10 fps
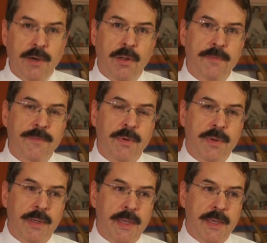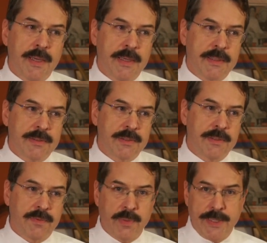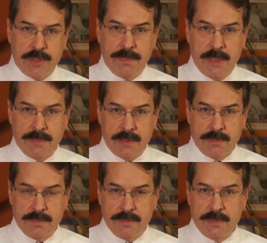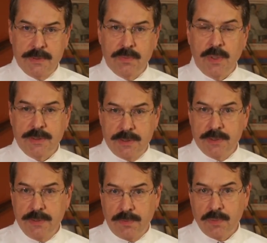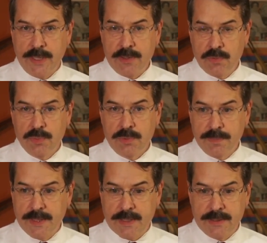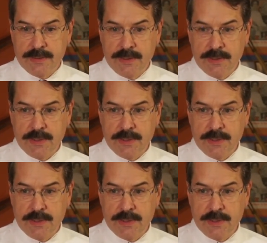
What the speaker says: call for a civil rights amendment. He wants a civil rights rule because